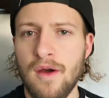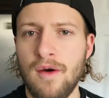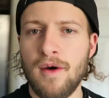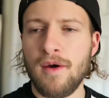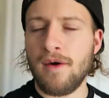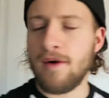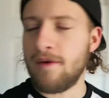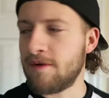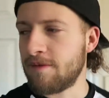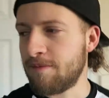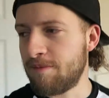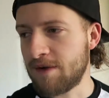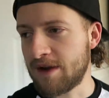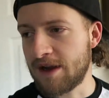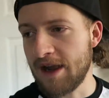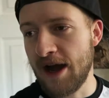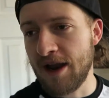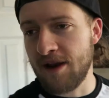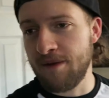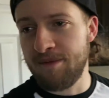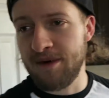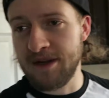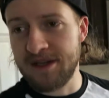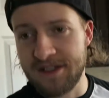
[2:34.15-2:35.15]
We
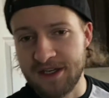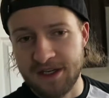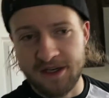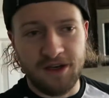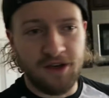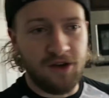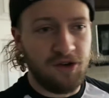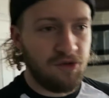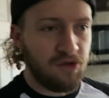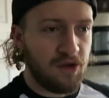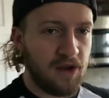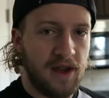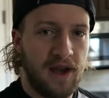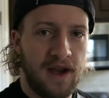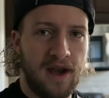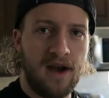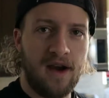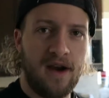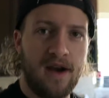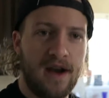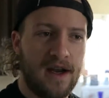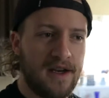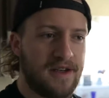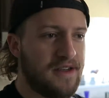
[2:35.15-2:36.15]
got a bunch of new
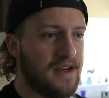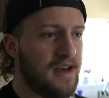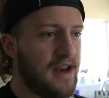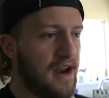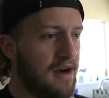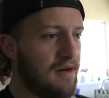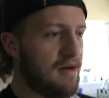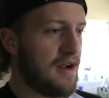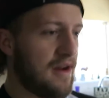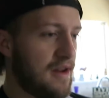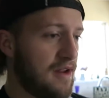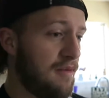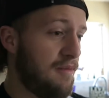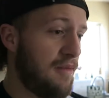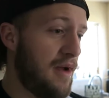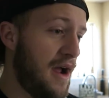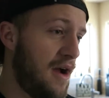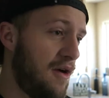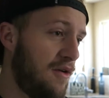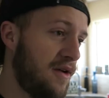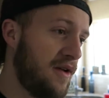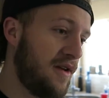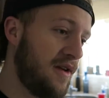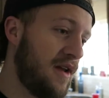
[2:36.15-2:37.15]
gear yesterday at Rocky
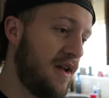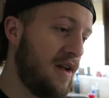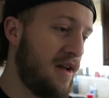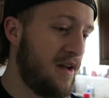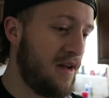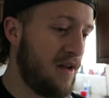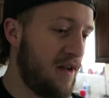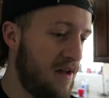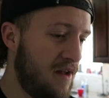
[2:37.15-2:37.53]
Mountain.